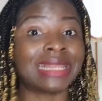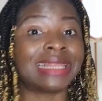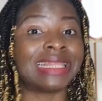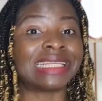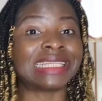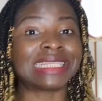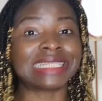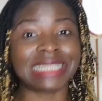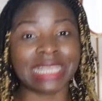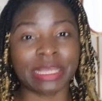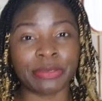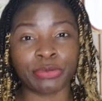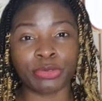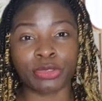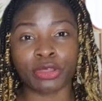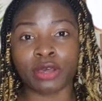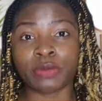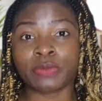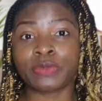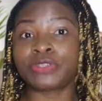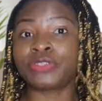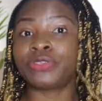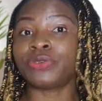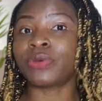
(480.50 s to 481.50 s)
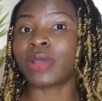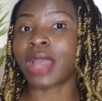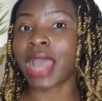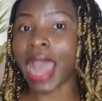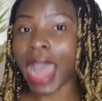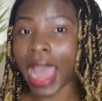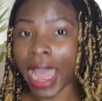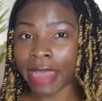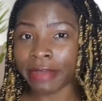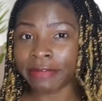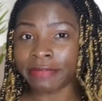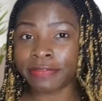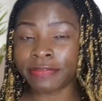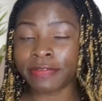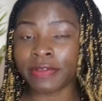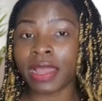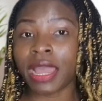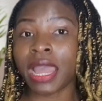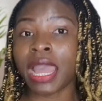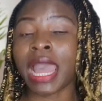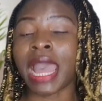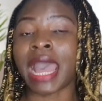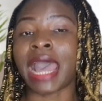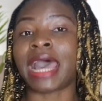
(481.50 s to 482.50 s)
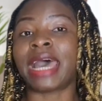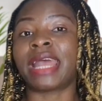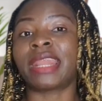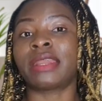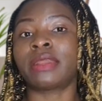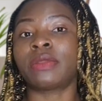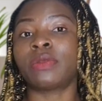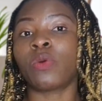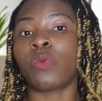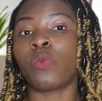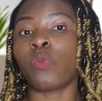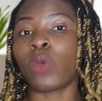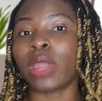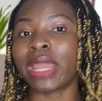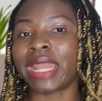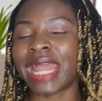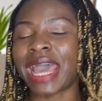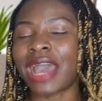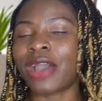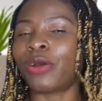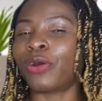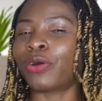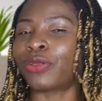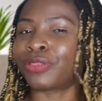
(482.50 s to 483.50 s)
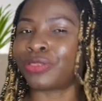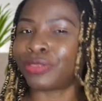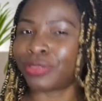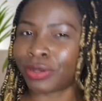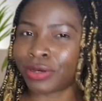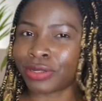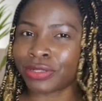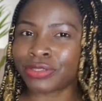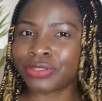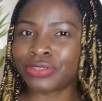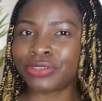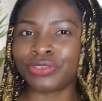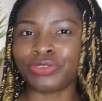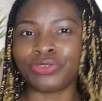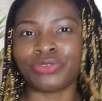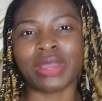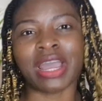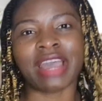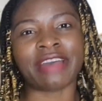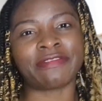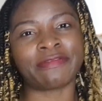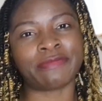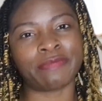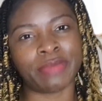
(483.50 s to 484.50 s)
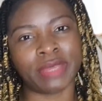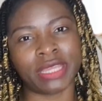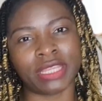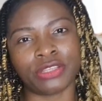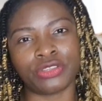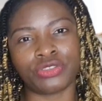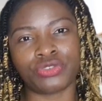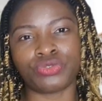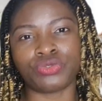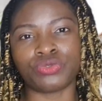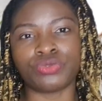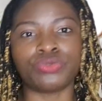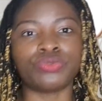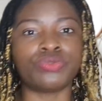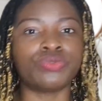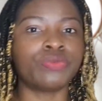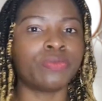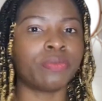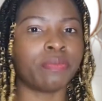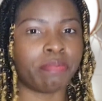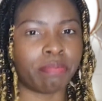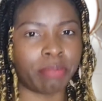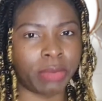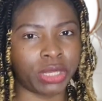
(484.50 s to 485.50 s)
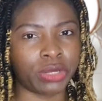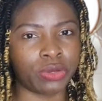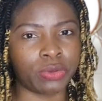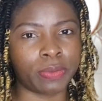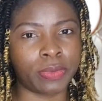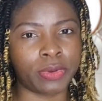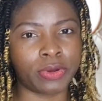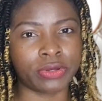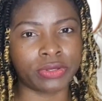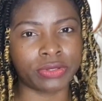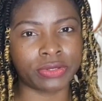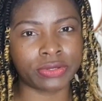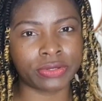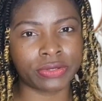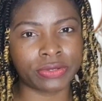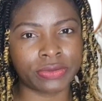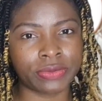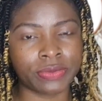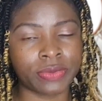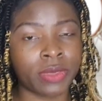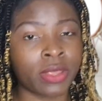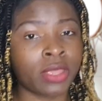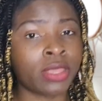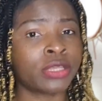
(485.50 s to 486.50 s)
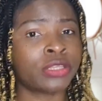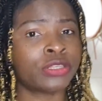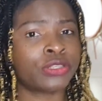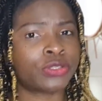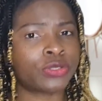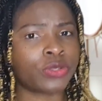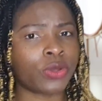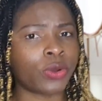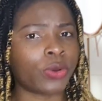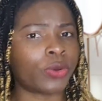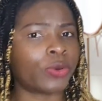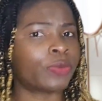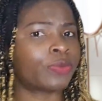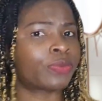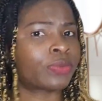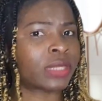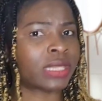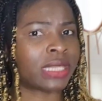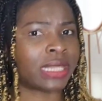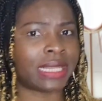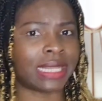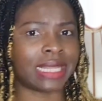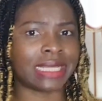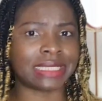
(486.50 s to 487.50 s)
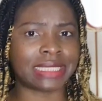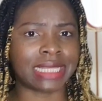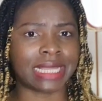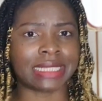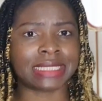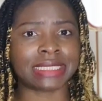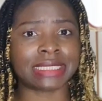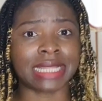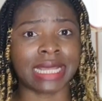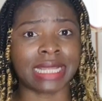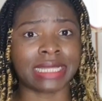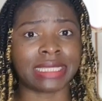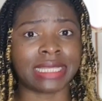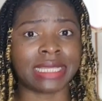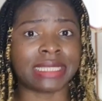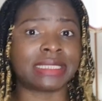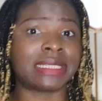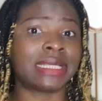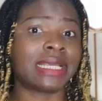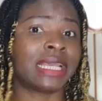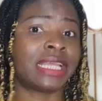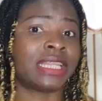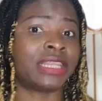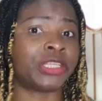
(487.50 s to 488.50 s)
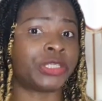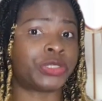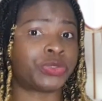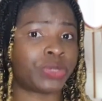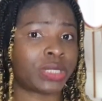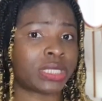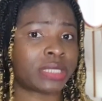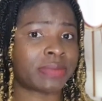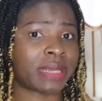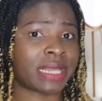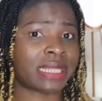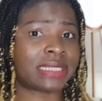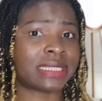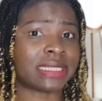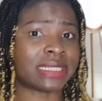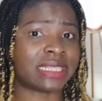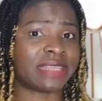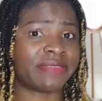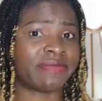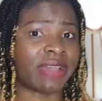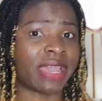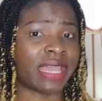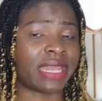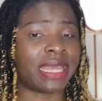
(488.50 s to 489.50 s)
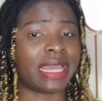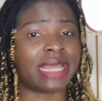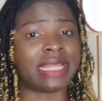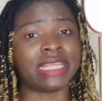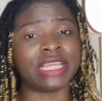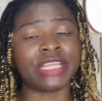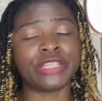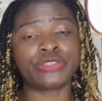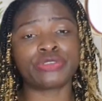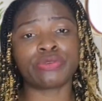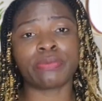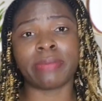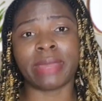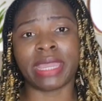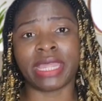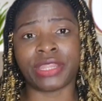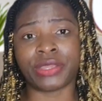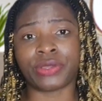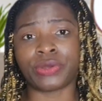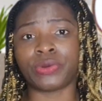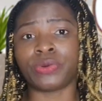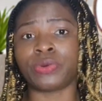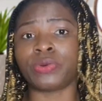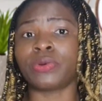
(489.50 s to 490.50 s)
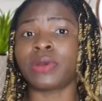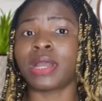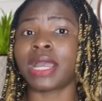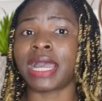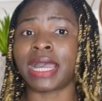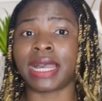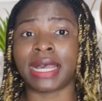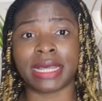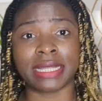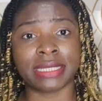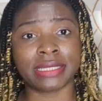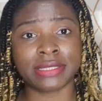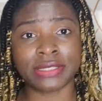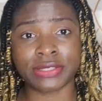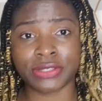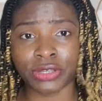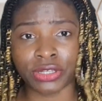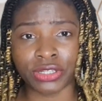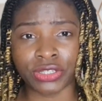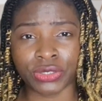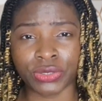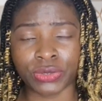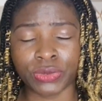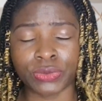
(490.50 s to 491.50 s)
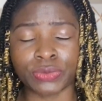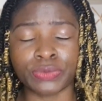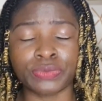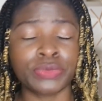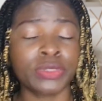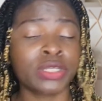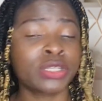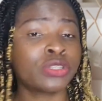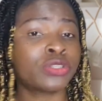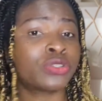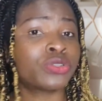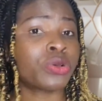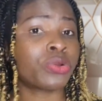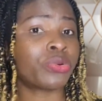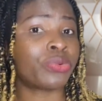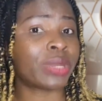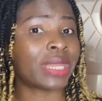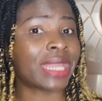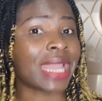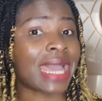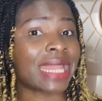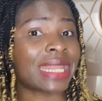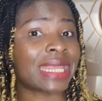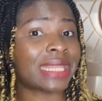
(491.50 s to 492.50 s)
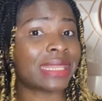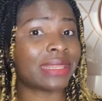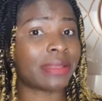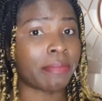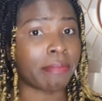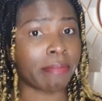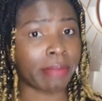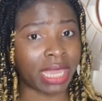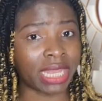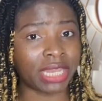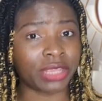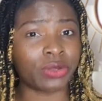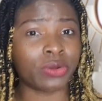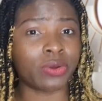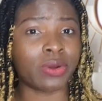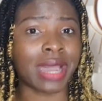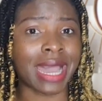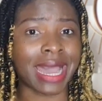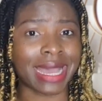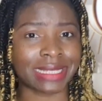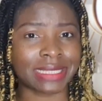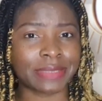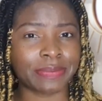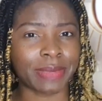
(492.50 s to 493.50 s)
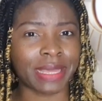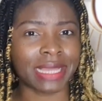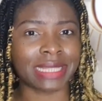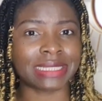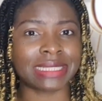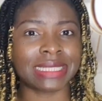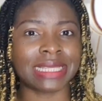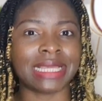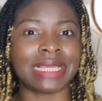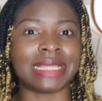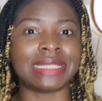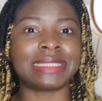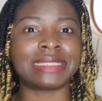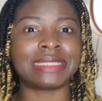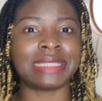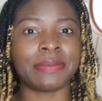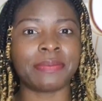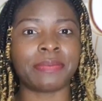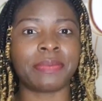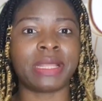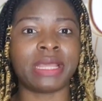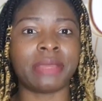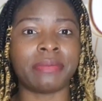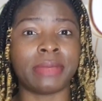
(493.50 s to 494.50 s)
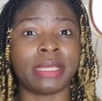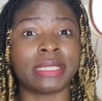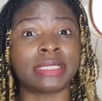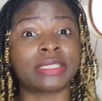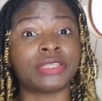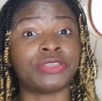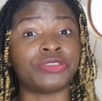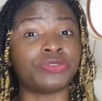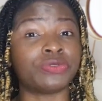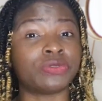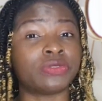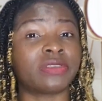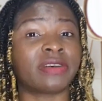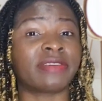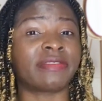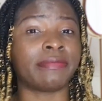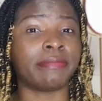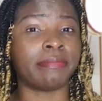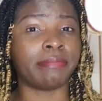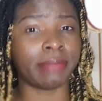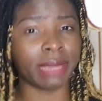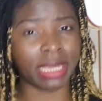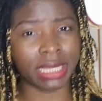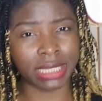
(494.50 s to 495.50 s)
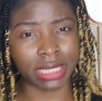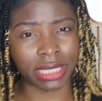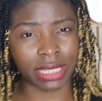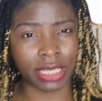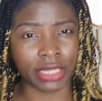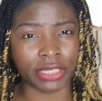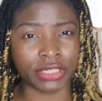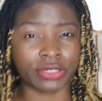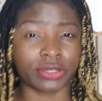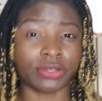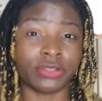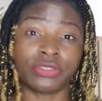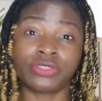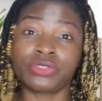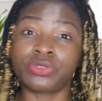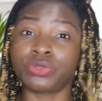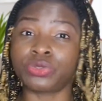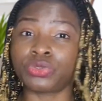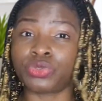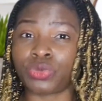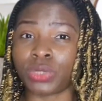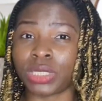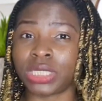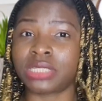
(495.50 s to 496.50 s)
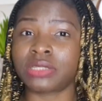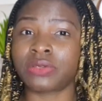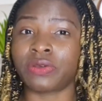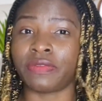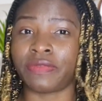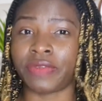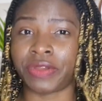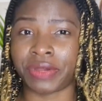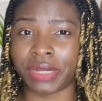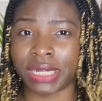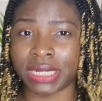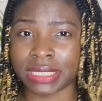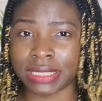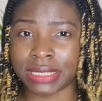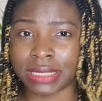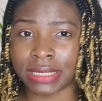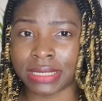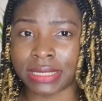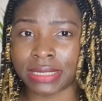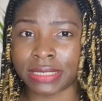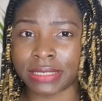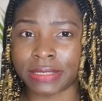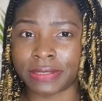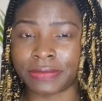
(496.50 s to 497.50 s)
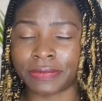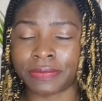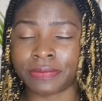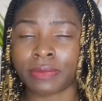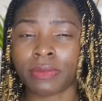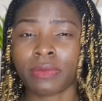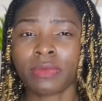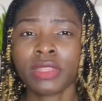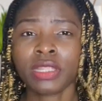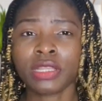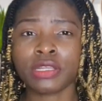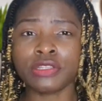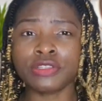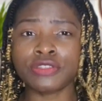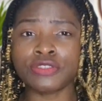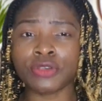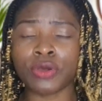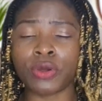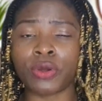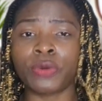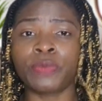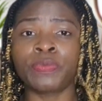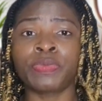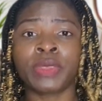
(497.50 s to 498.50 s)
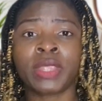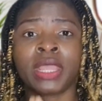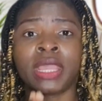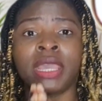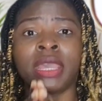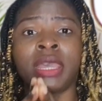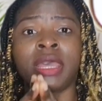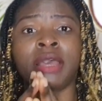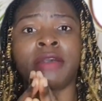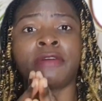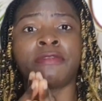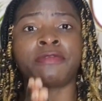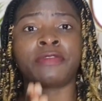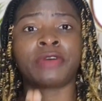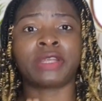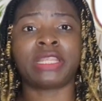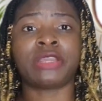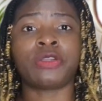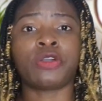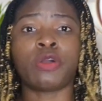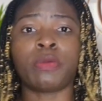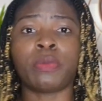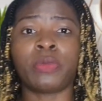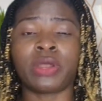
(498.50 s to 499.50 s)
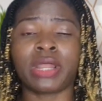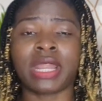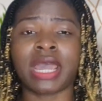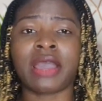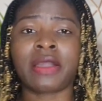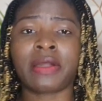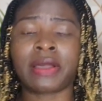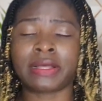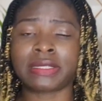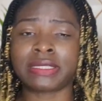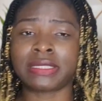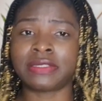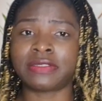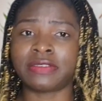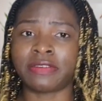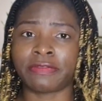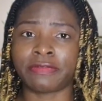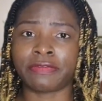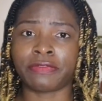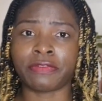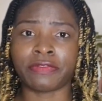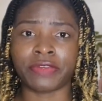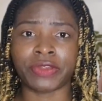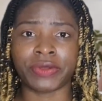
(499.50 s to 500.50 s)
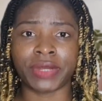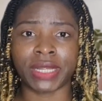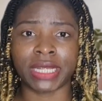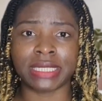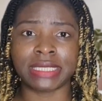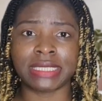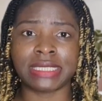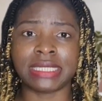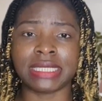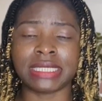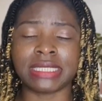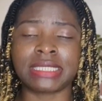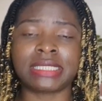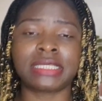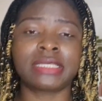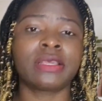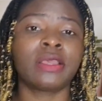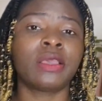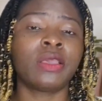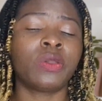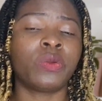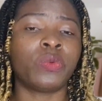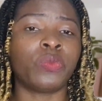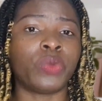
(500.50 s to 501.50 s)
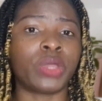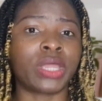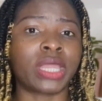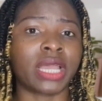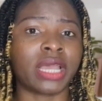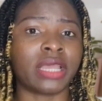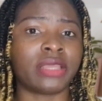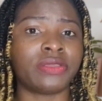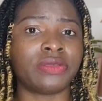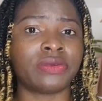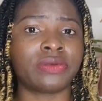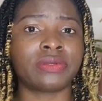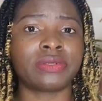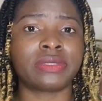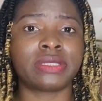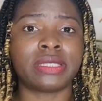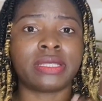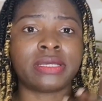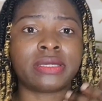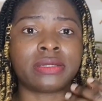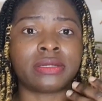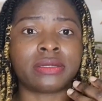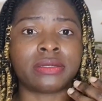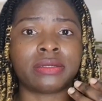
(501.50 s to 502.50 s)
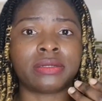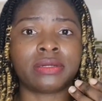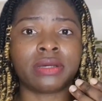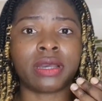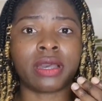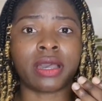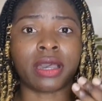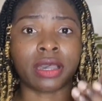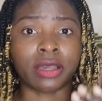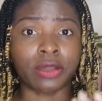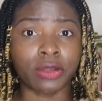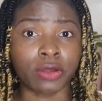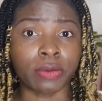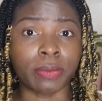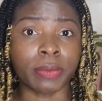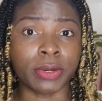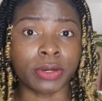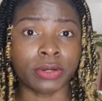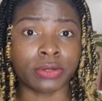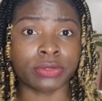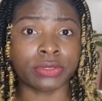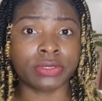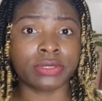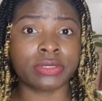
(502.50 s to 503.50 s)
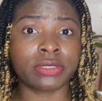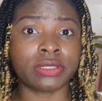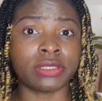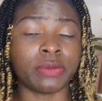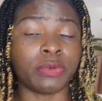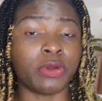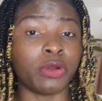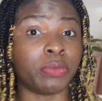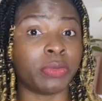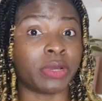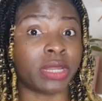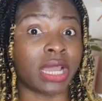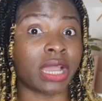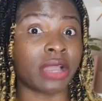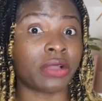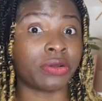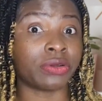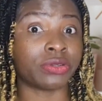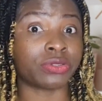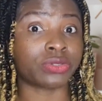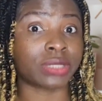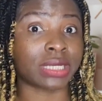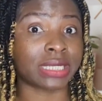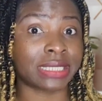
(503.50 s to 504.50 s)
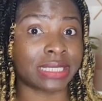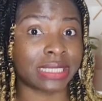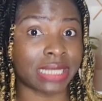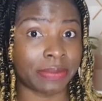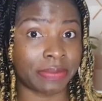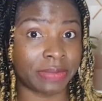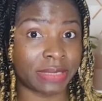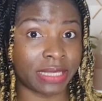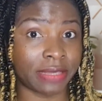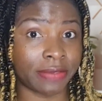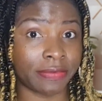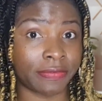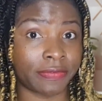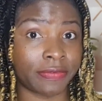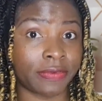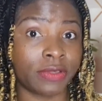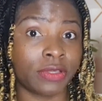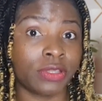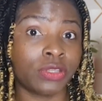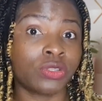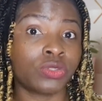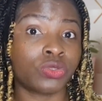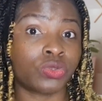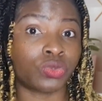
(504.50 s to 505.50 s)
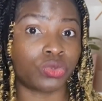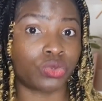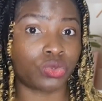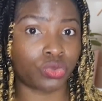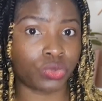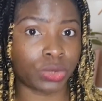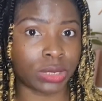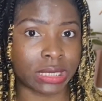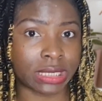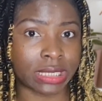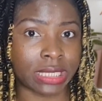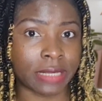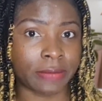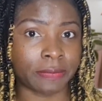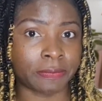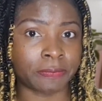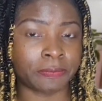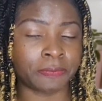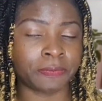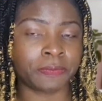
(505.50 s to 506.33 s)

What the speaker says: the symptoms you have, and whether or not you have been through menopause. So let's get started. The treatment is divided into medical and surgical. So regarding the medical aspect, it simply means the use of medications to treat ovarian cysts. So for the hormonal causes of ovarian cysts, we can use the hormones, the hormonal contraceptive, to treat them.